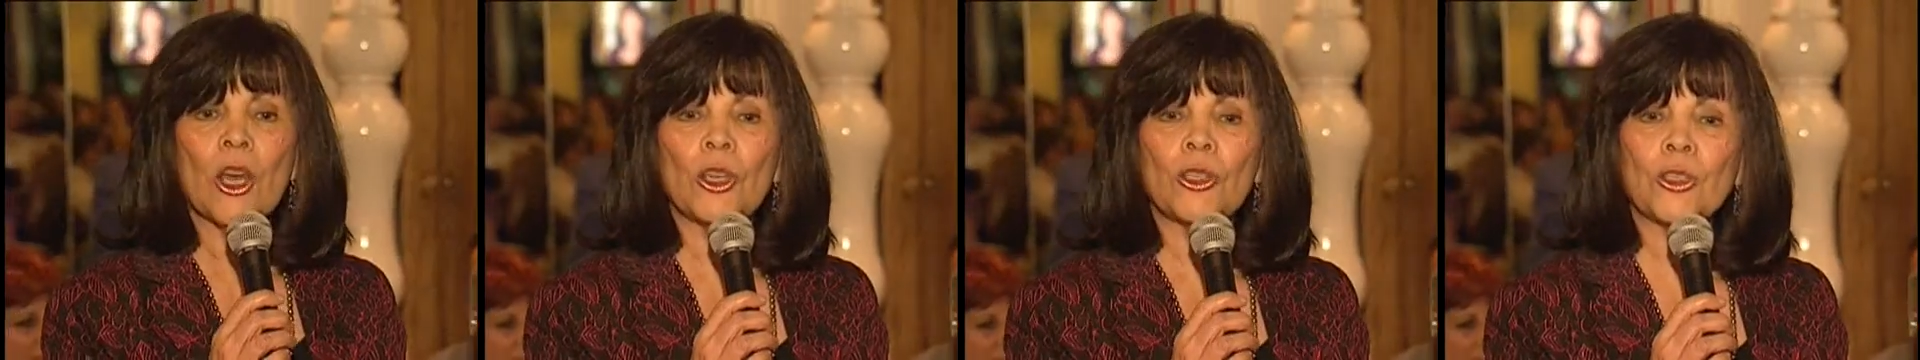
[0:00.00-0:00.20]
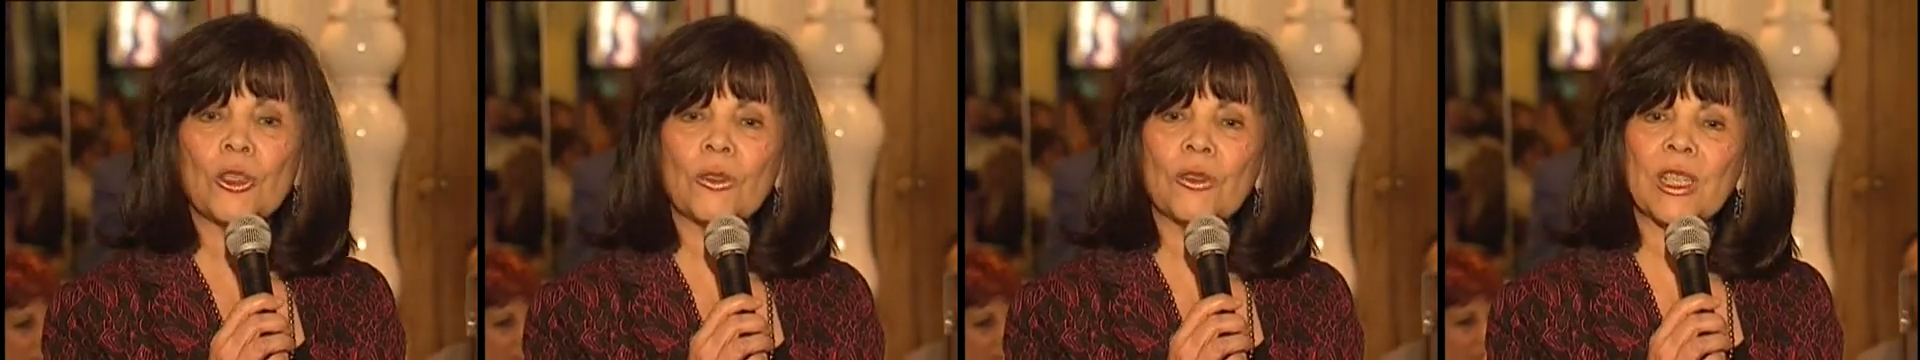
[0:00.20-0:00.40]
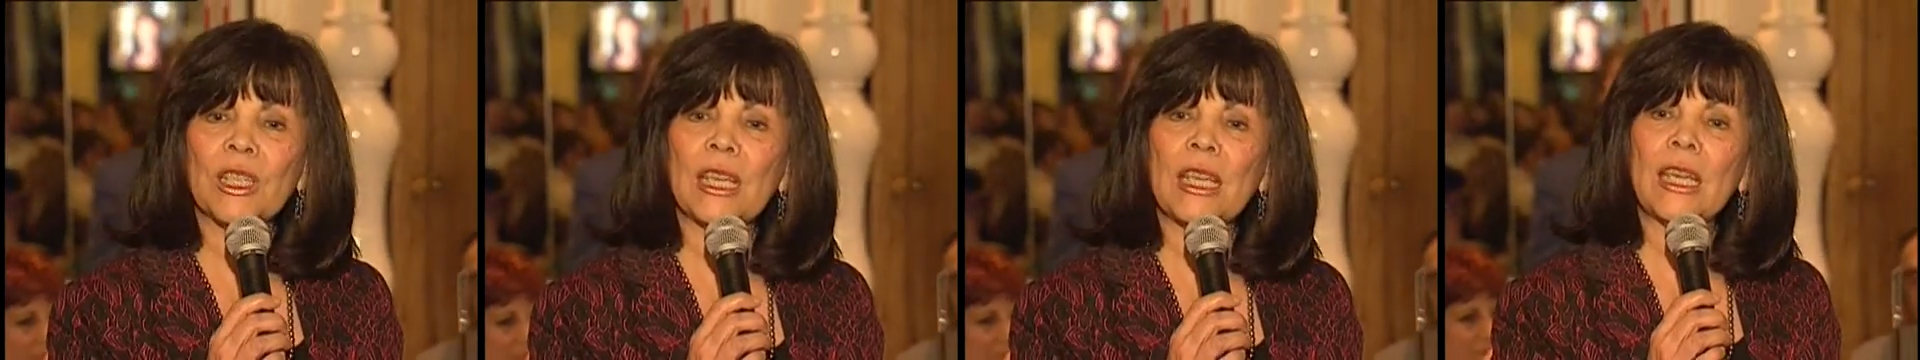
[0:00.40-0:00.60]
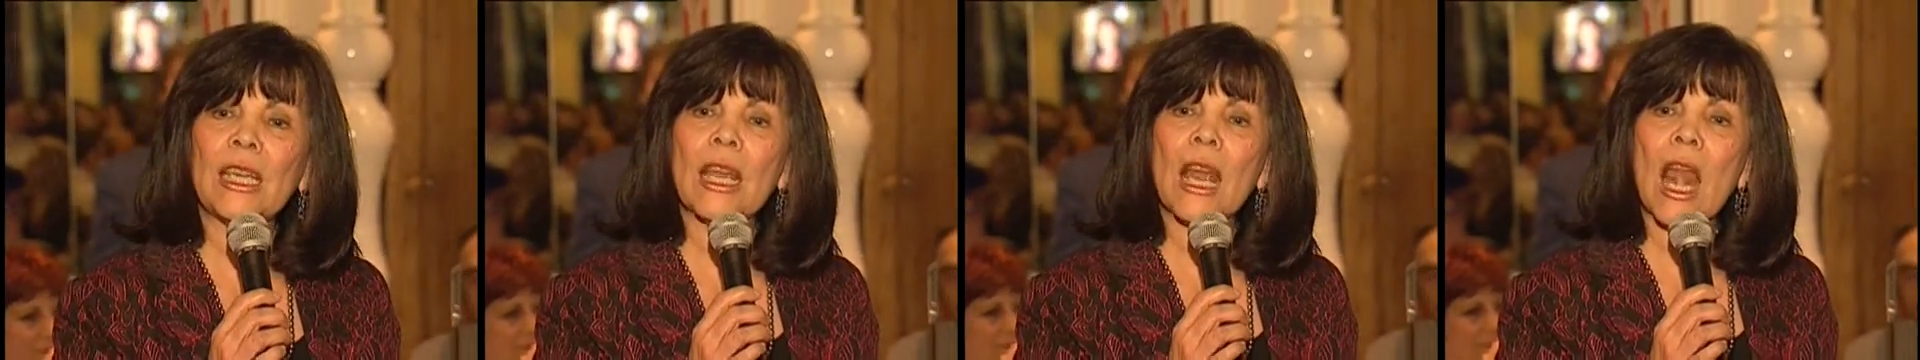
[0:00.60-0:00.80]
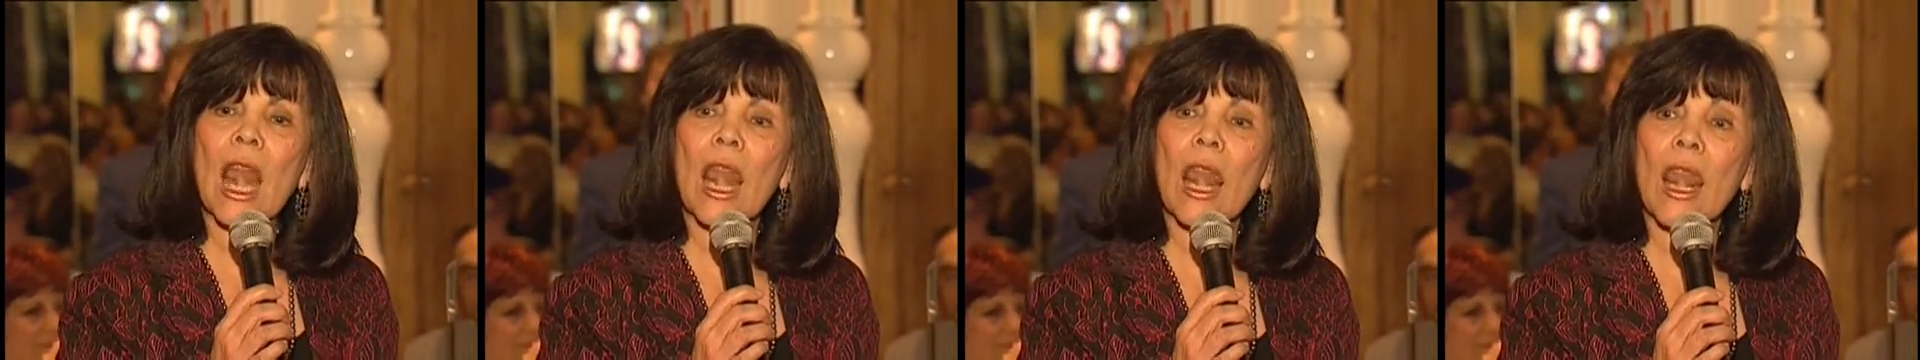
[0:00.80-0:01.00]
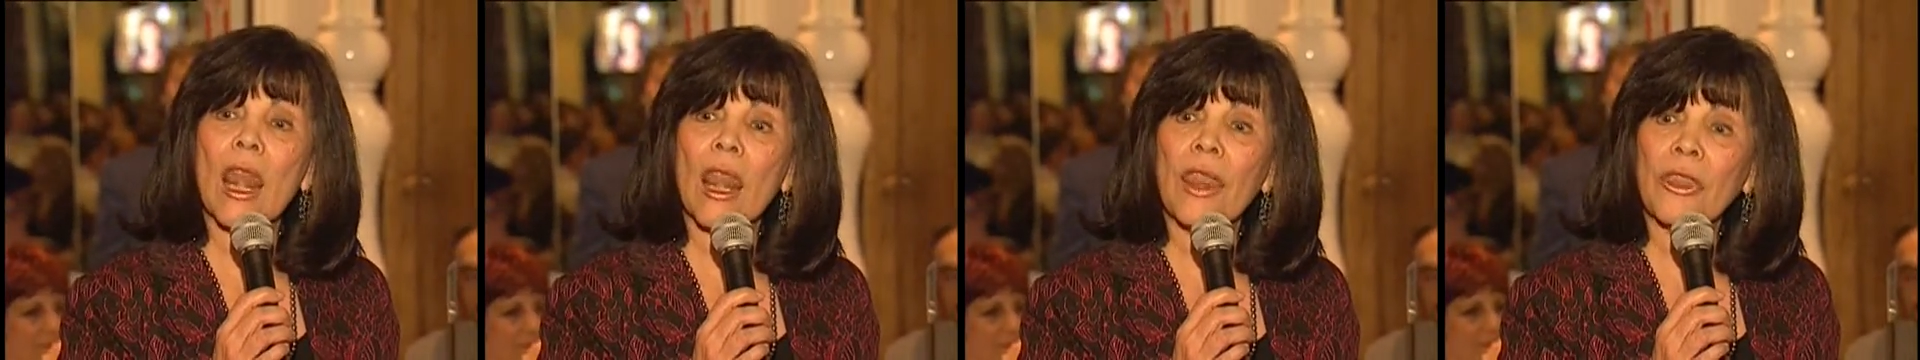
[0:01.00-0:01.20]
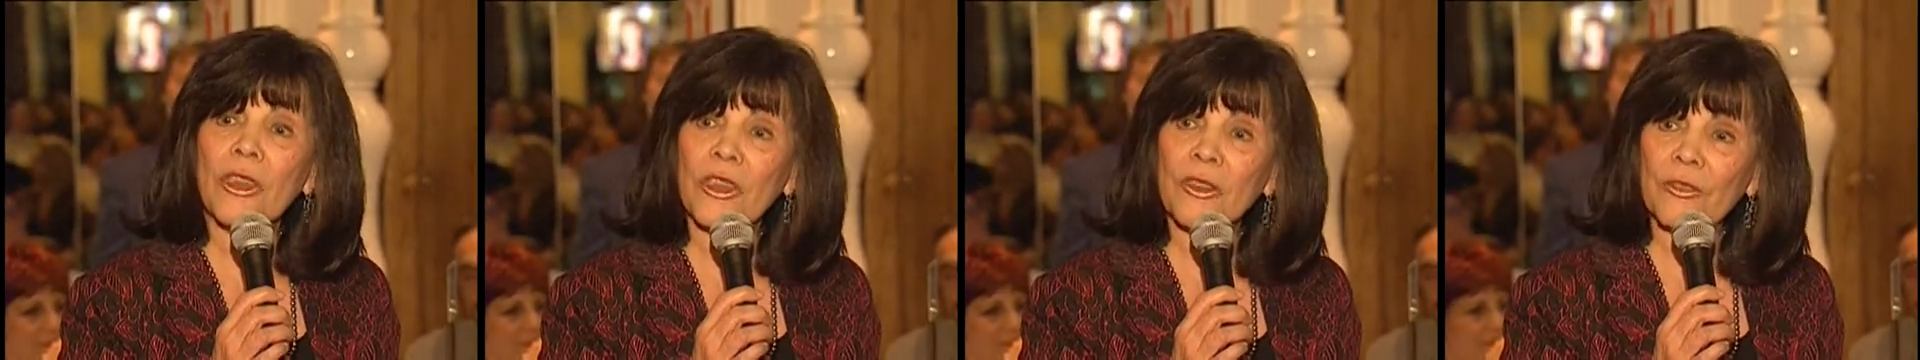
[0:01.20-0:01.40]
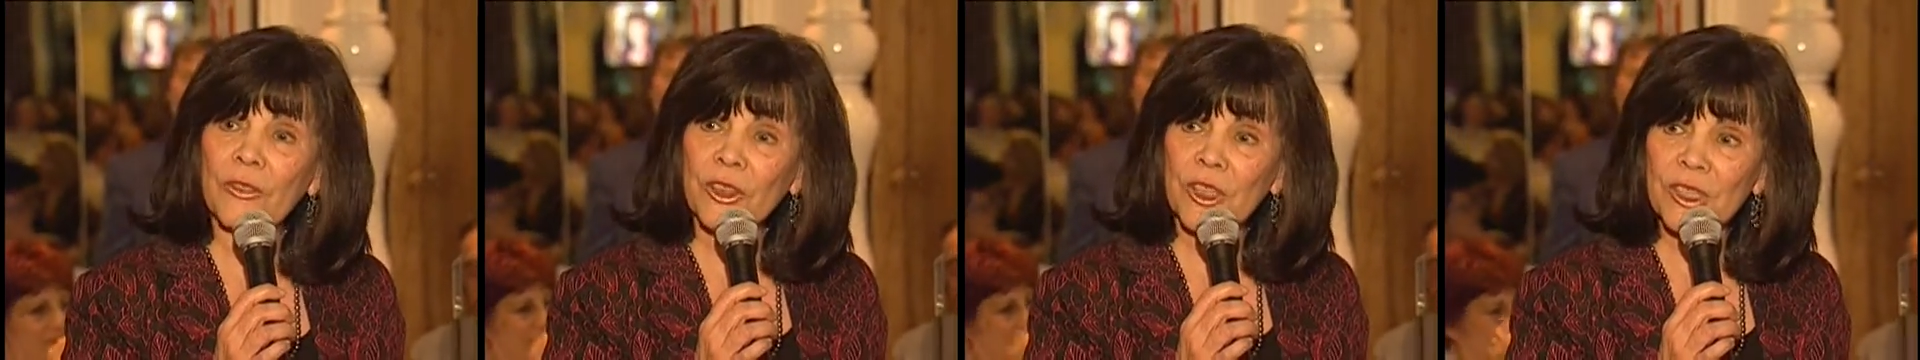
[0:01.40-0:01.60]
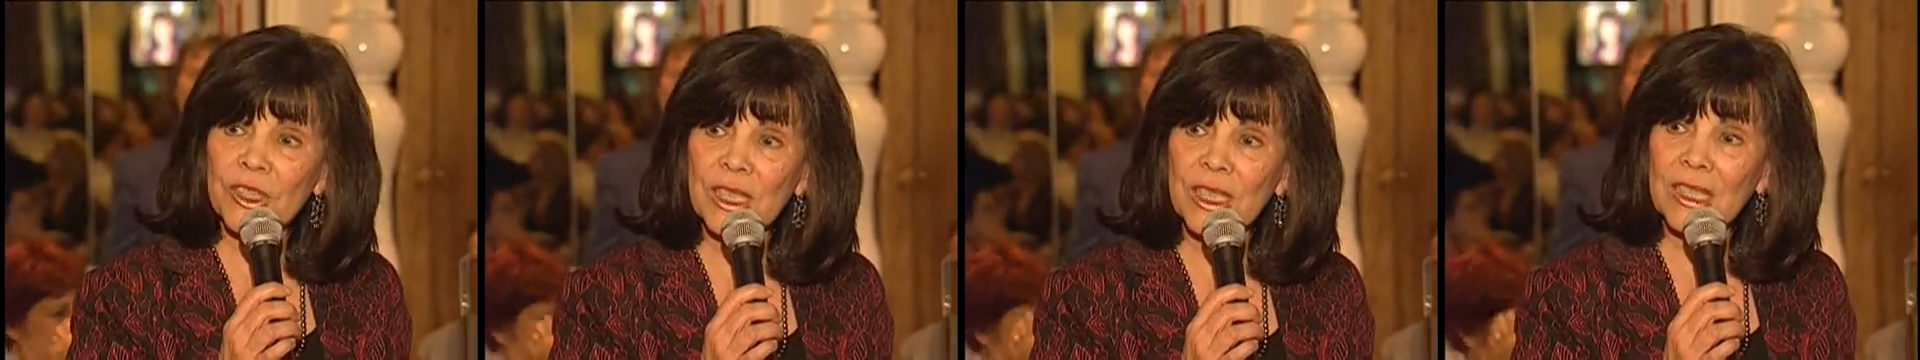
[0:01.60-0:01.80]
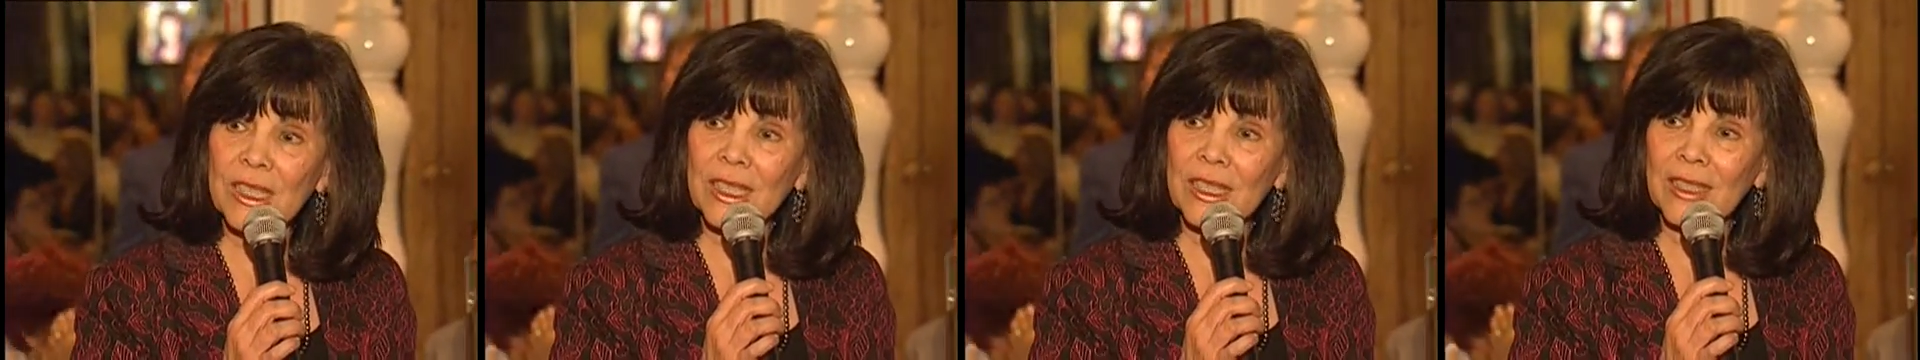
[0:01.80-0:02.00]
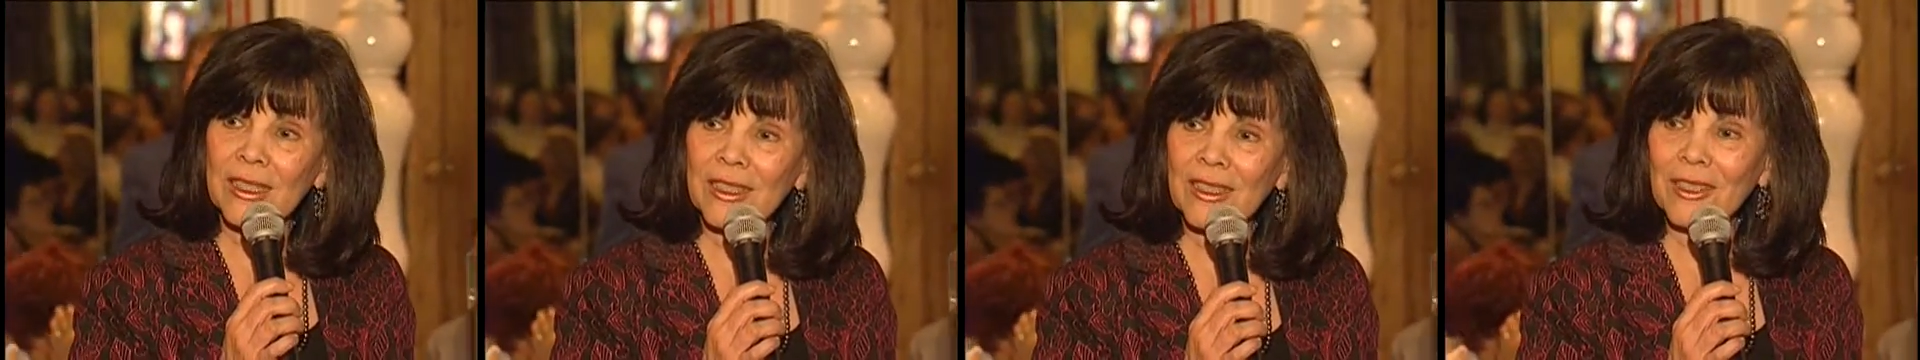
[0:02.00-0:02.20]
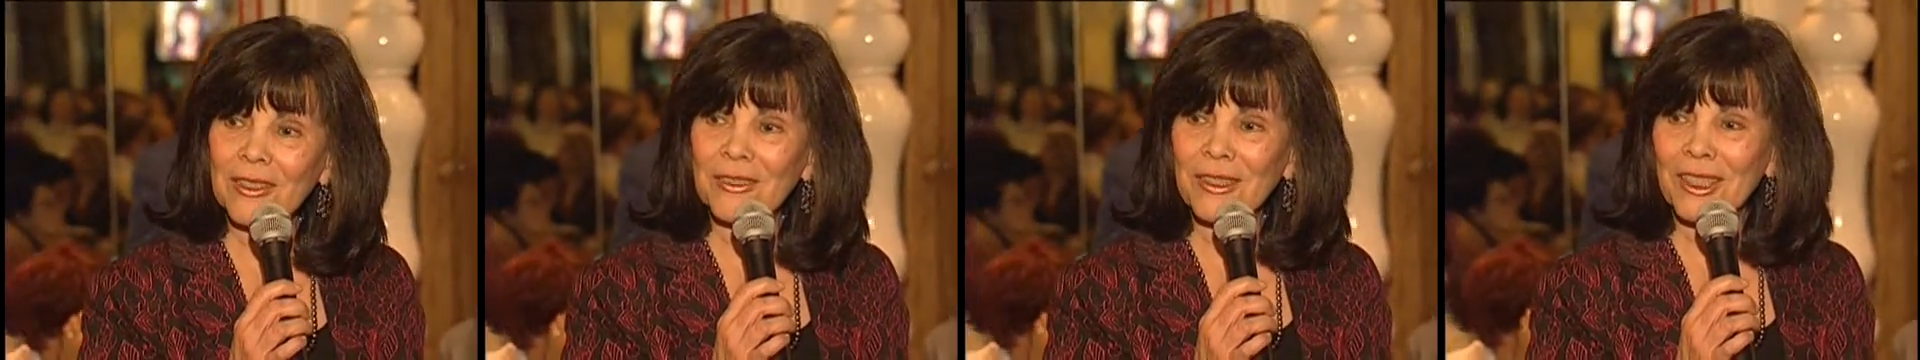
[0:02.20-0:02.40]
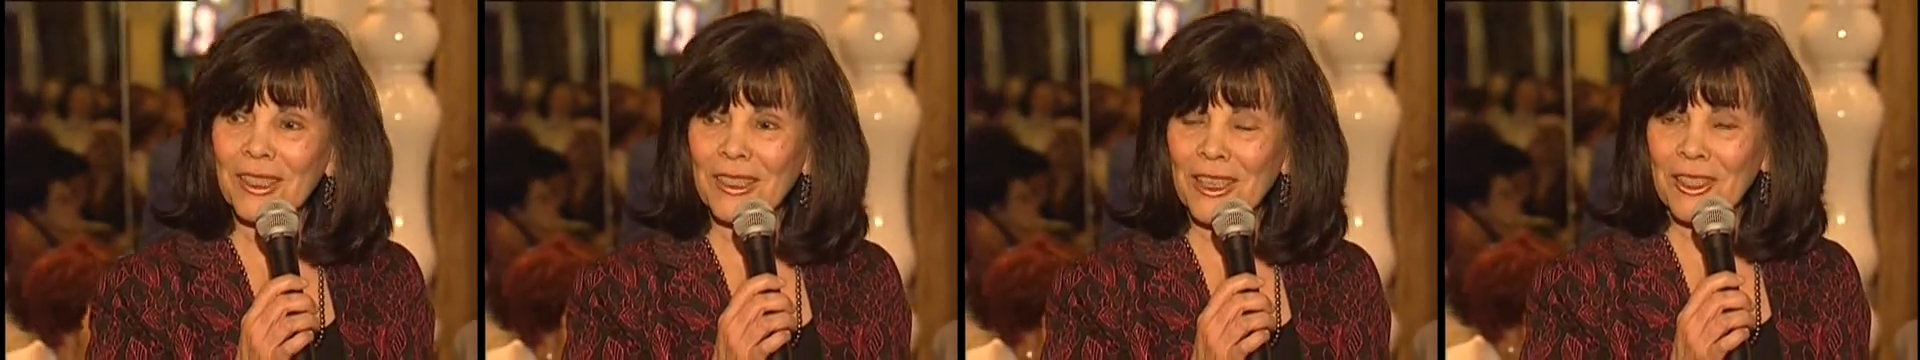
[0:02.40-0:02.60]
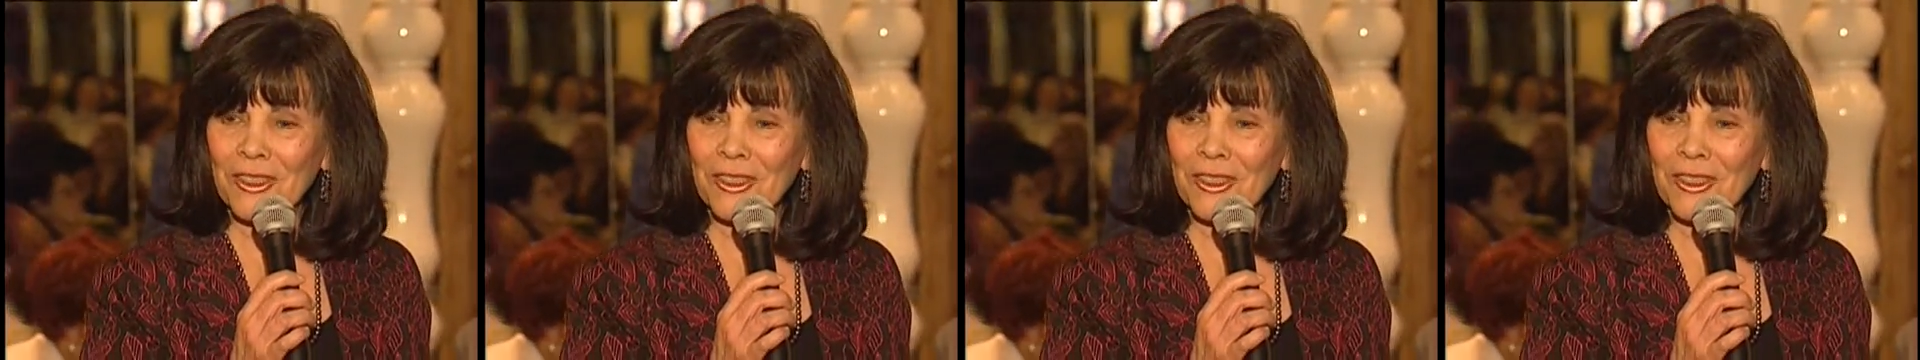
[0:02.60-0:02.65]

to the diversity of the